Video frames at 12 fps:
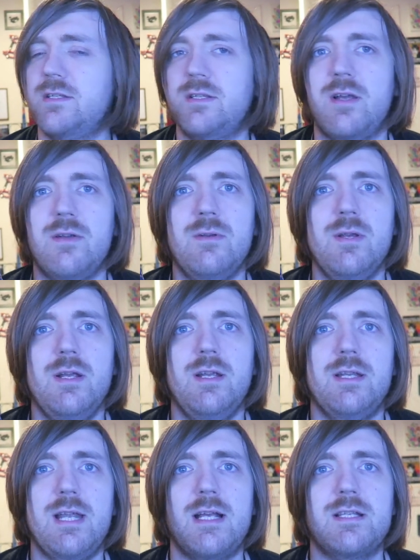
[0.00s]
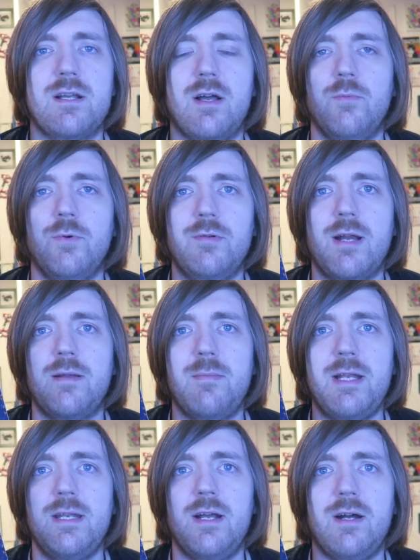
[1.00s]
So yes, I would
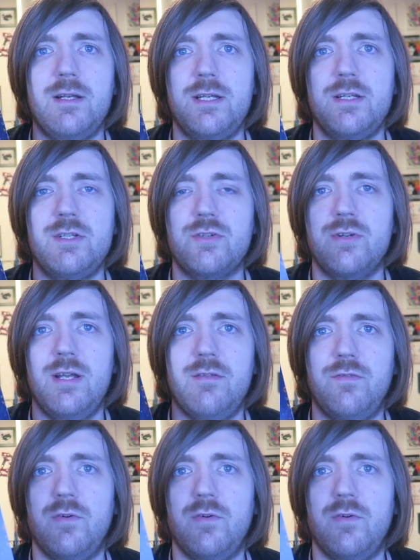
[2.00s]
recommend it. I did enjoy it.